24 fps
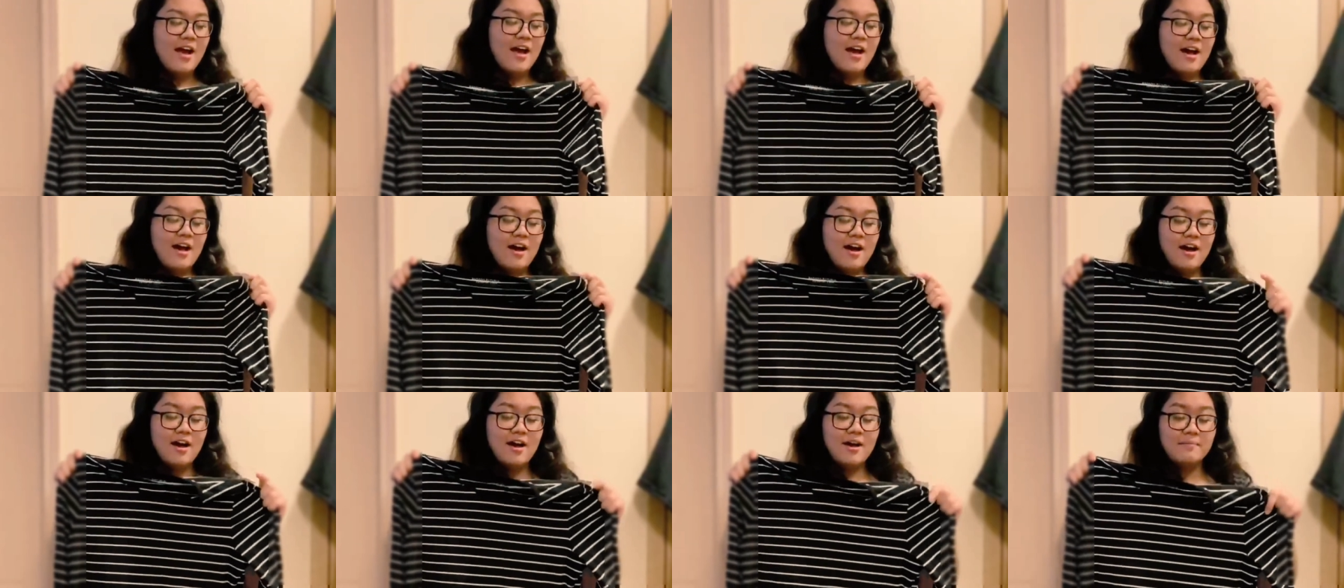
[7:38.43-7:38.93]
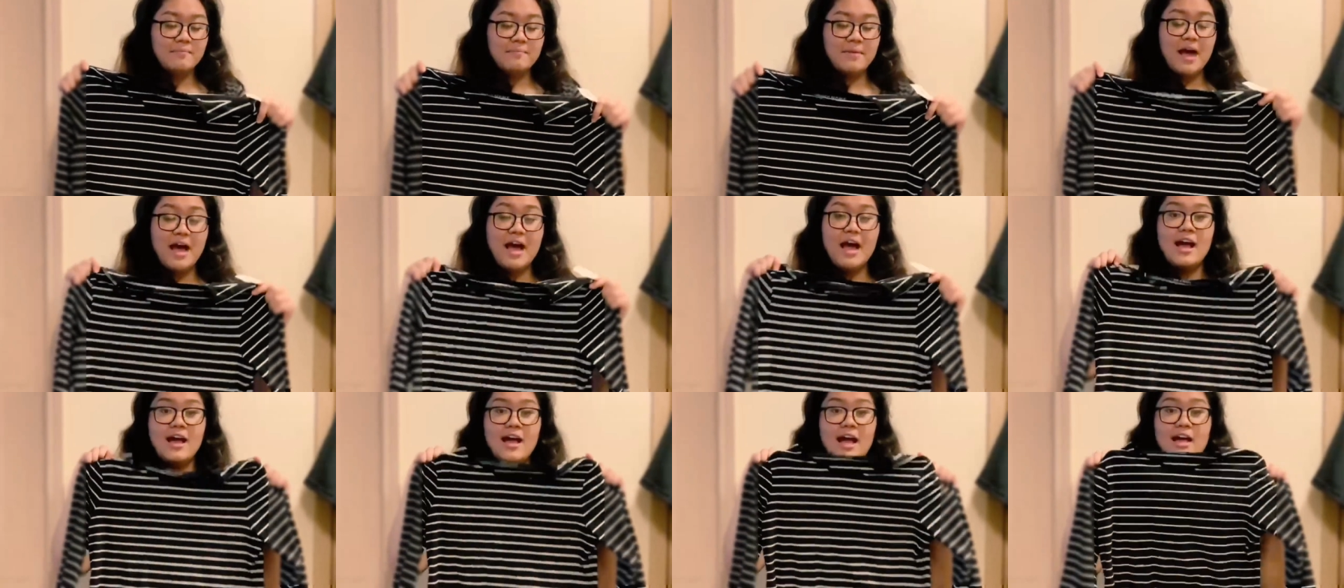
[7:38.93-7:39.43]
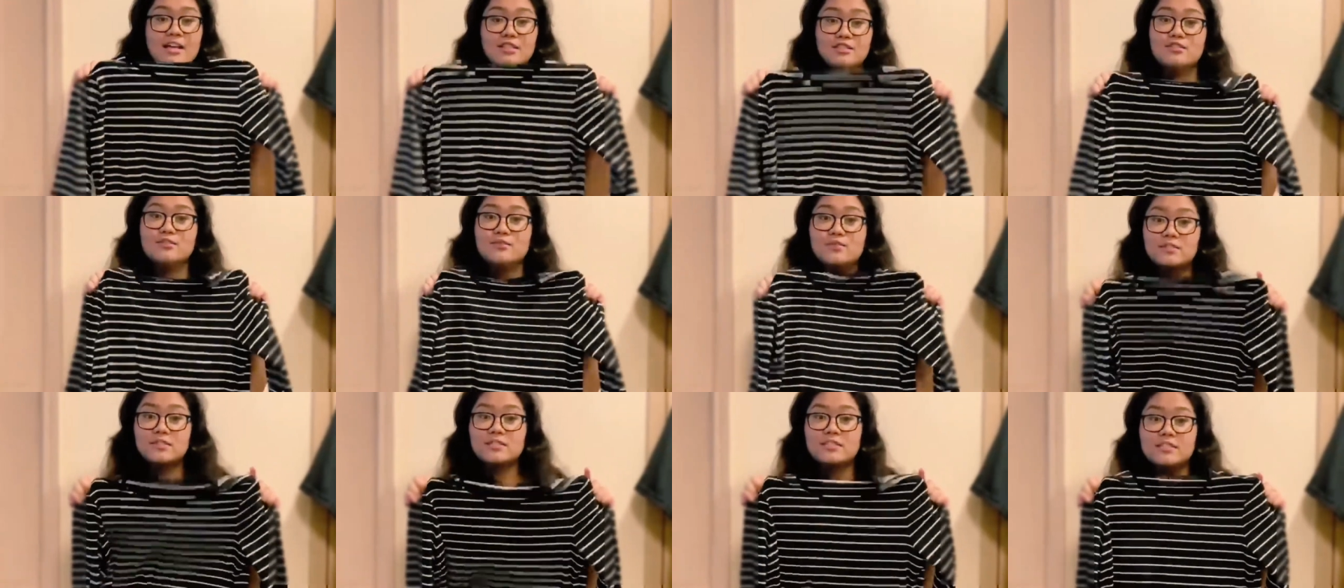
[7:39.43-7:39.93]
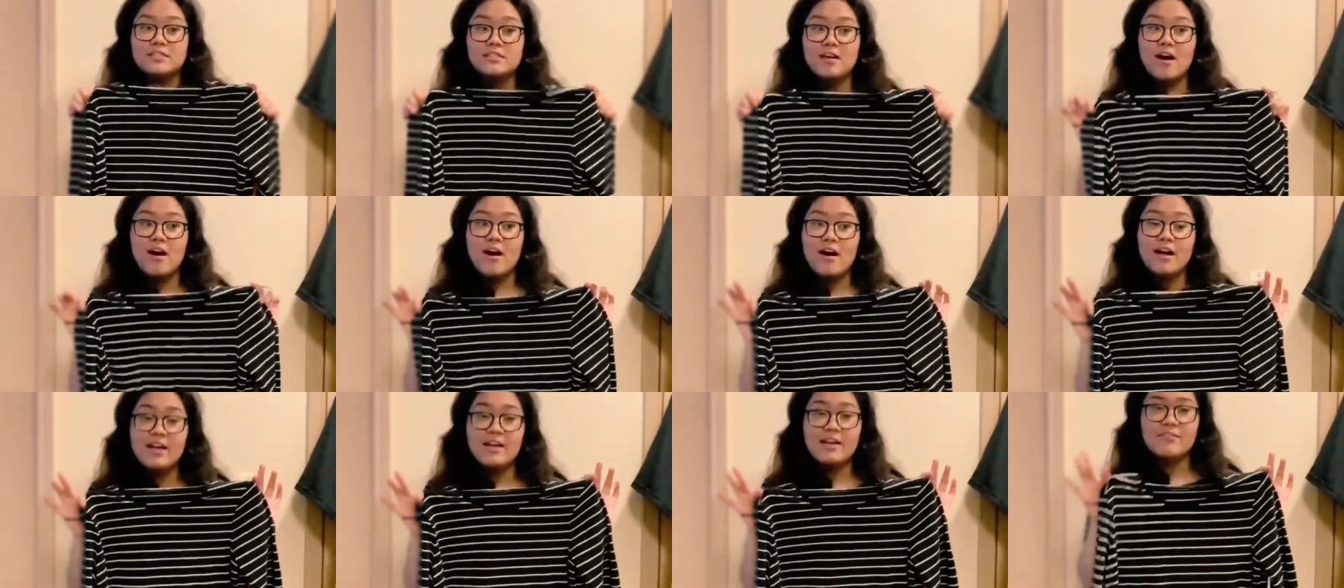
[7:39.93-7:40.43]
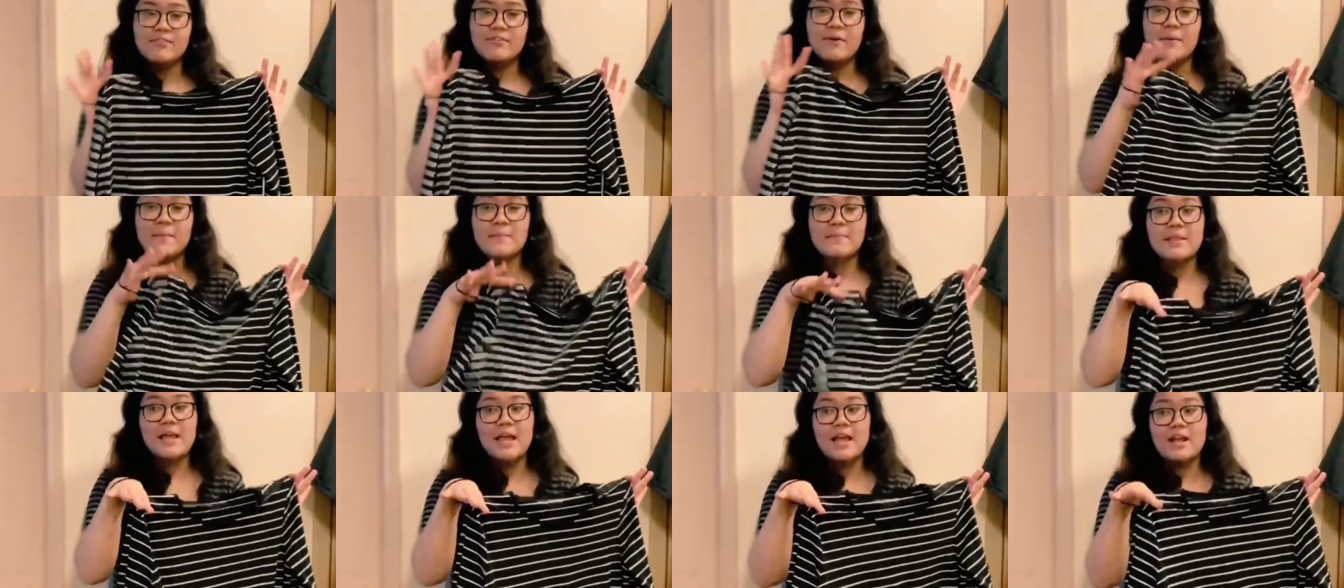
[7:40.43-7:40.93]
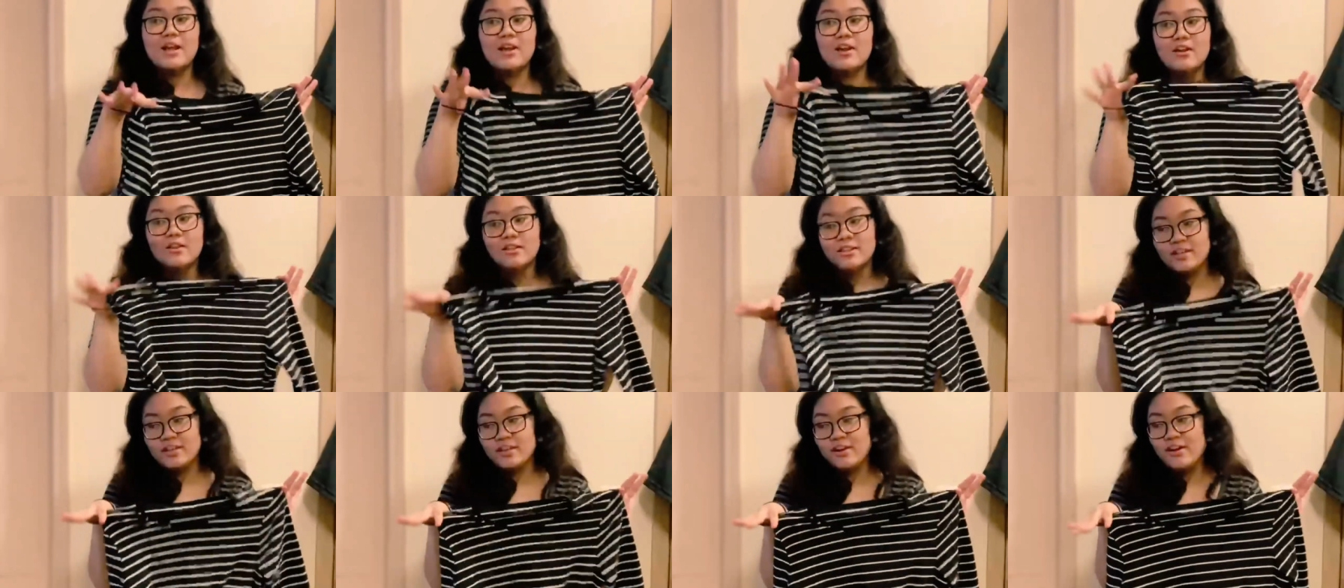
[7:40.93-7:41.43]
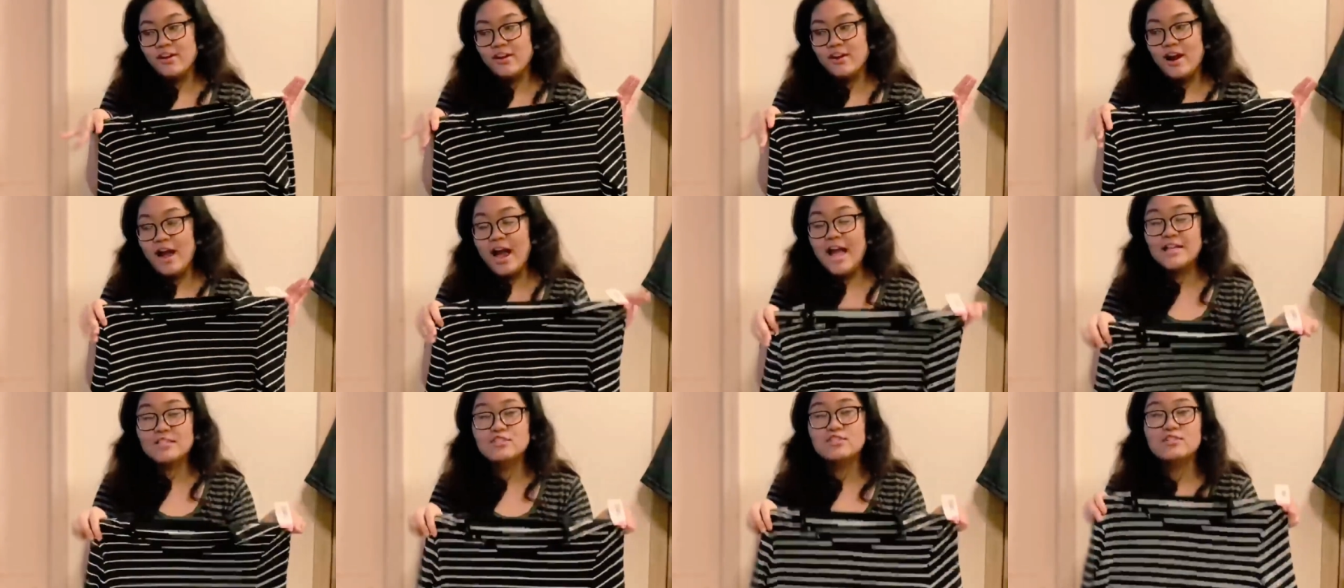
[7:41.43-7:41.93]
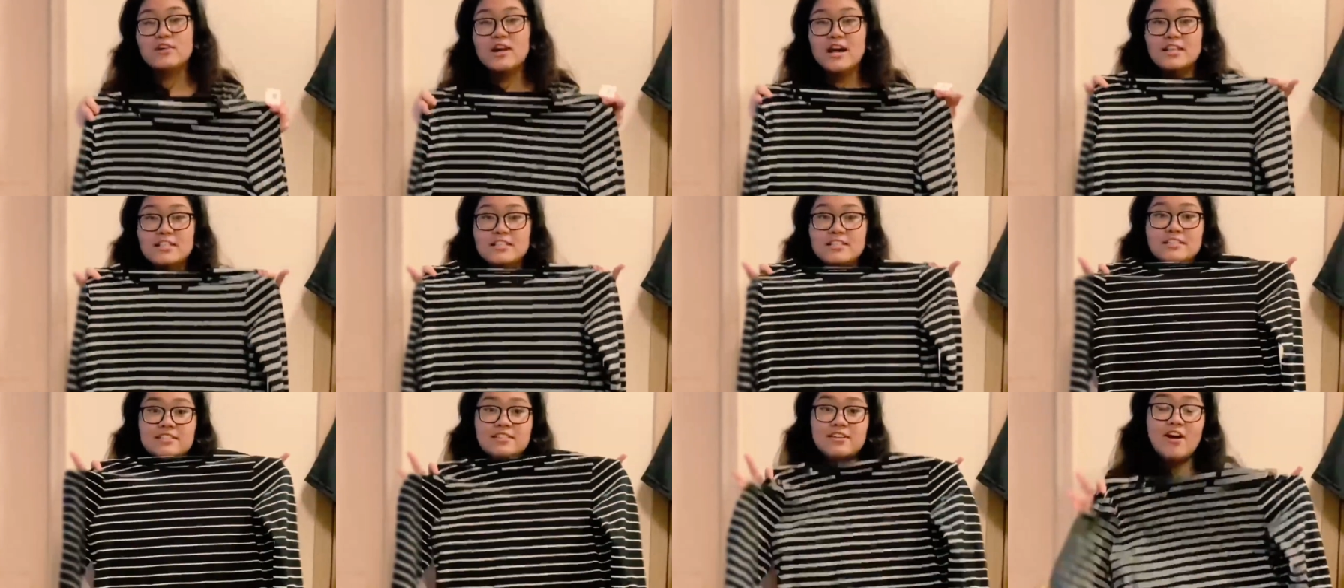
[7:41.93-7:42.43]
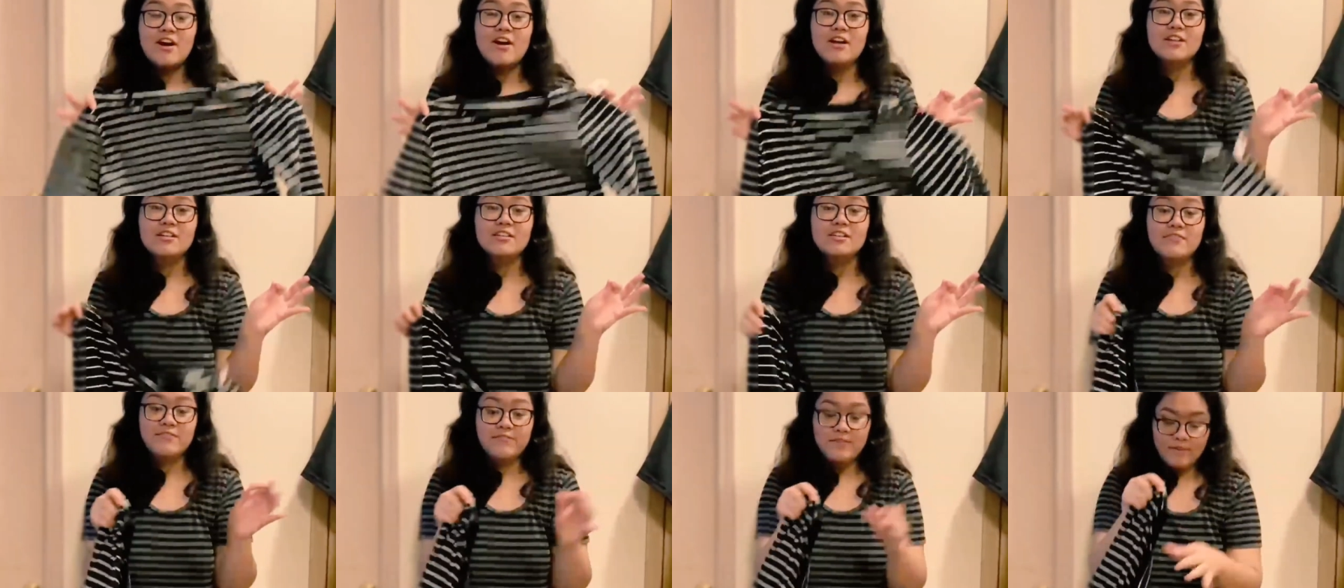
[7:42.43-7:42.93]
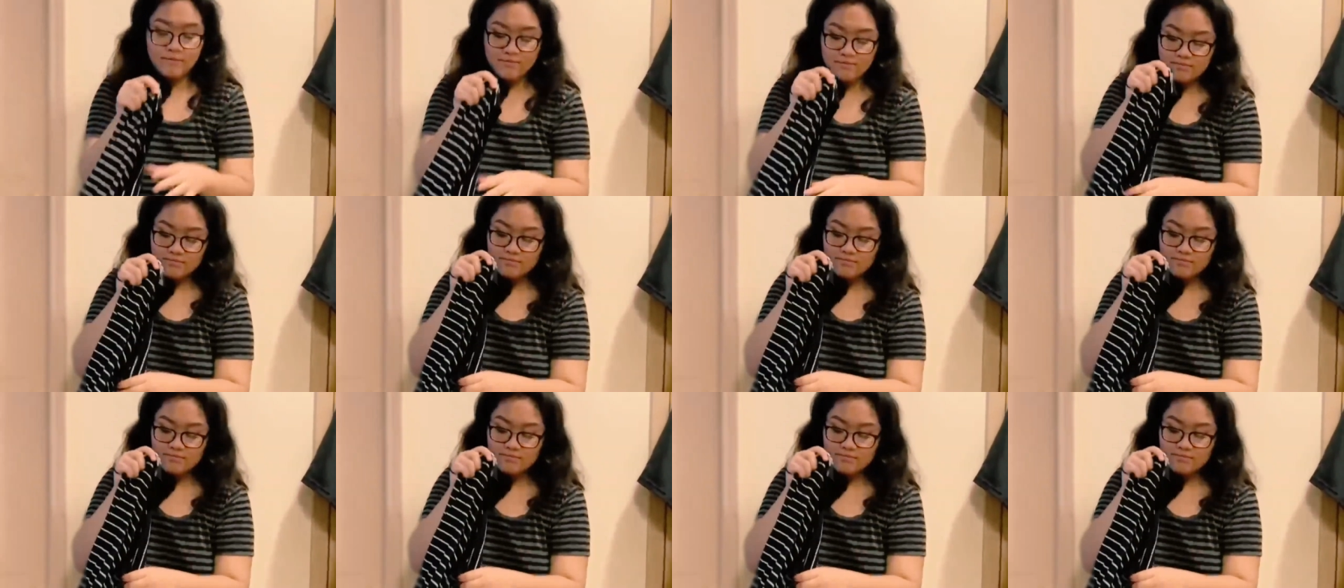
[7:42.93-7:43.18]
Um, as you saw from like earlier, I tried this on in the